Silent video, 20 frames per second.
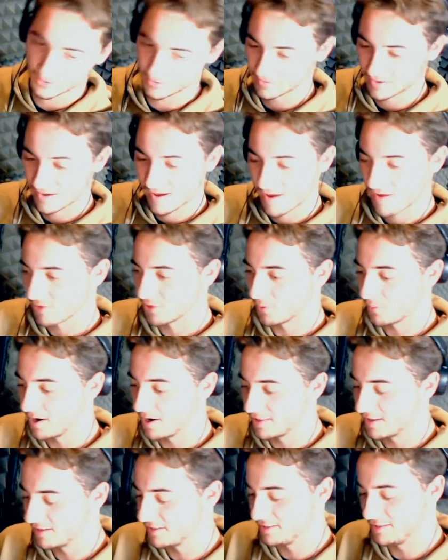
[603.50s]
With the
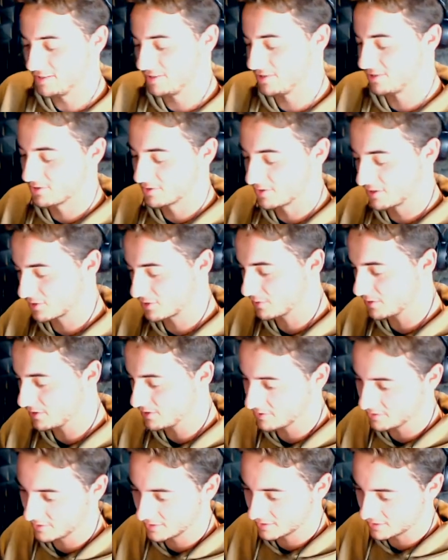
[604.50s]
way they teach it to us, we
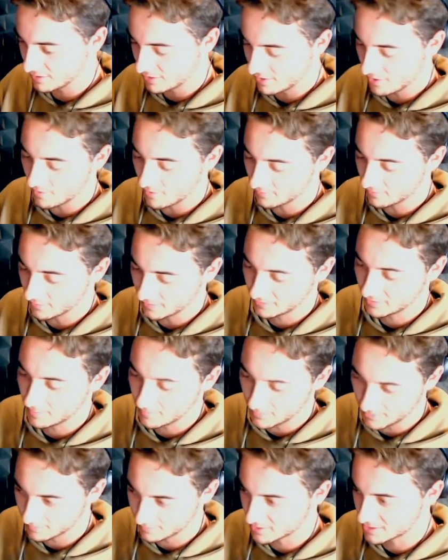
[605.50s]
do get to go in like the
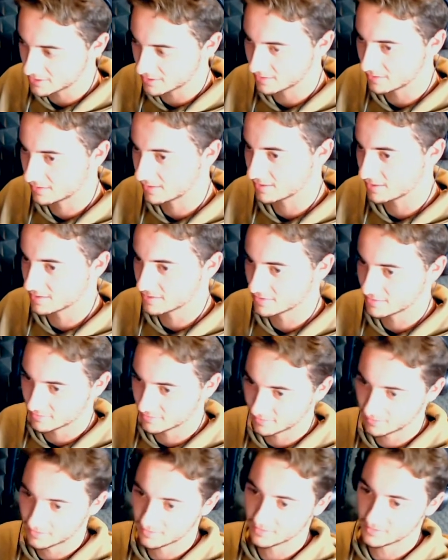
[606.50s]
big basilicas and
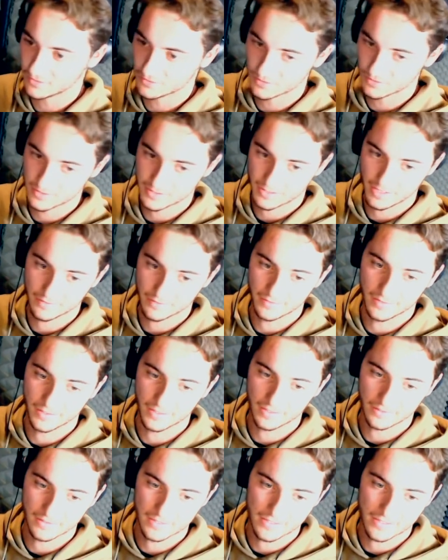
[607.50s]
the cathedrals and
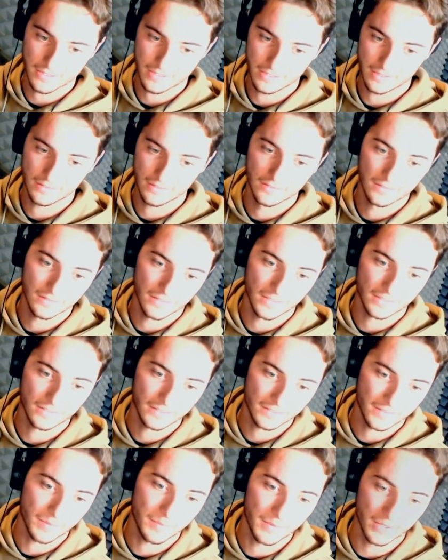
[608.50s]
everything and see like
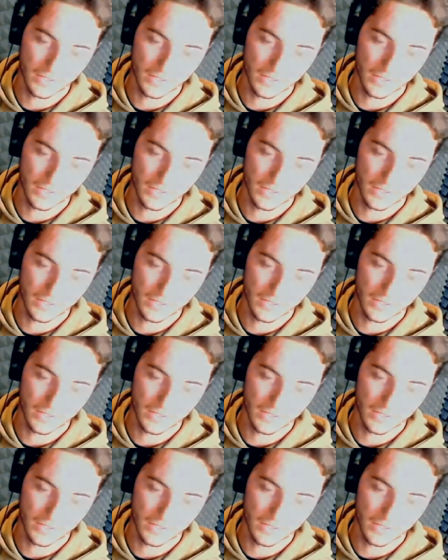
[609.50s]
the